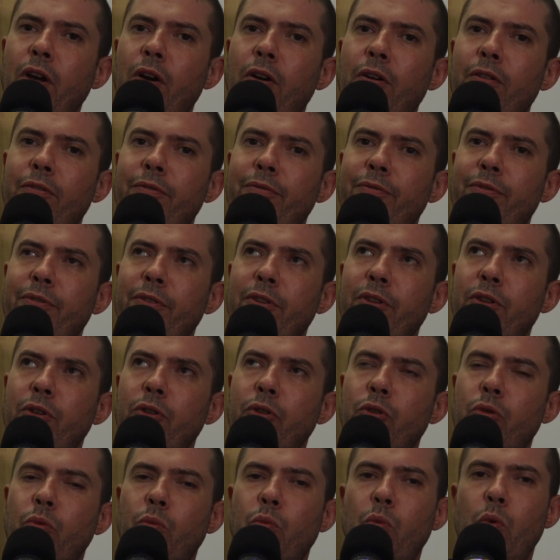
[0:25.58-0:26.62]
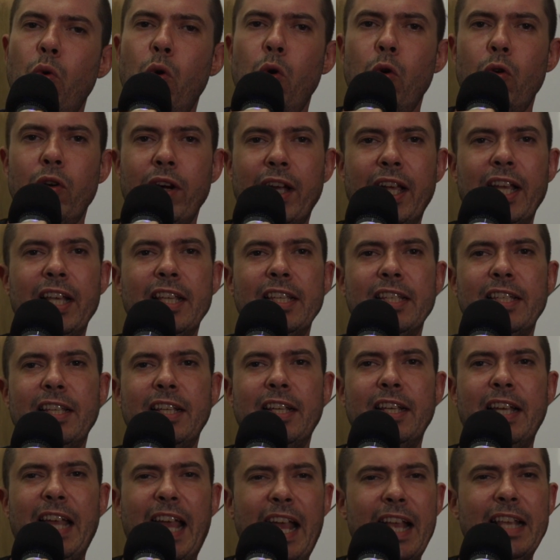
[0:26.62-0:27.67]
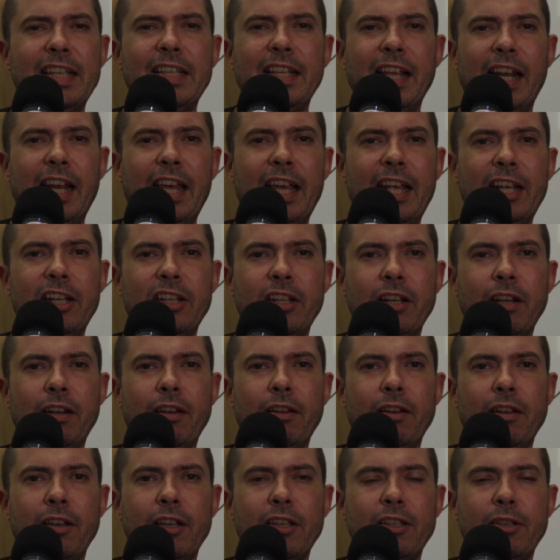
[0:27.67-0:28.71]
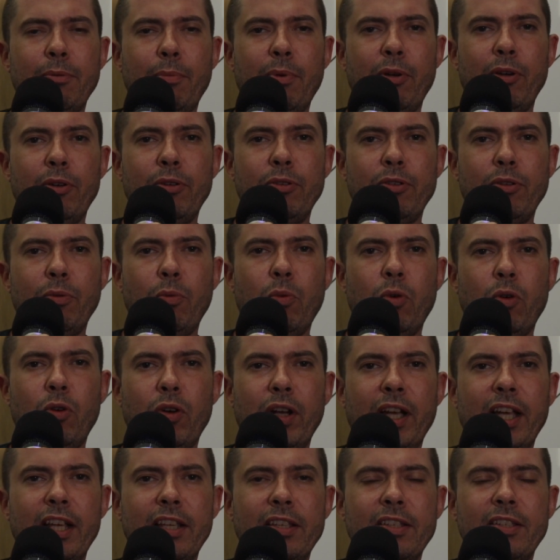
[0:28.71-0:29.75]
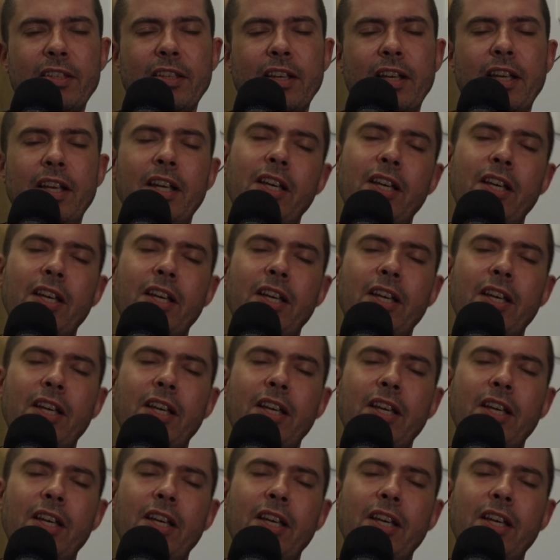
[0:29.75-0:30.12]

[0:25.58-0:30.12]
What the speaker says: of the war against cancellation, I suppose. The war against,